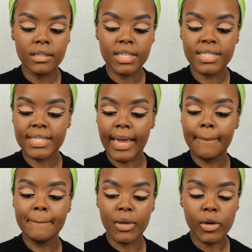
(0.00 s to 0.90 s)
the
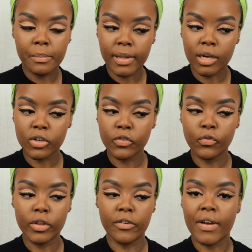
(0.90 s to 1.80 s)
same beauty blender
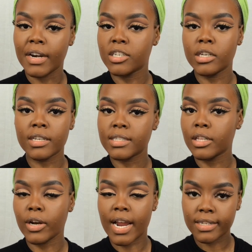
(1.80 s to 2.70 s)
for their foundation,
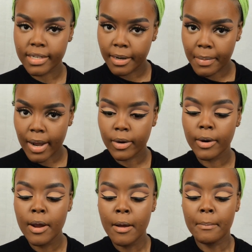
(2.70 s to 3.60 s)
concealer, and setting powder,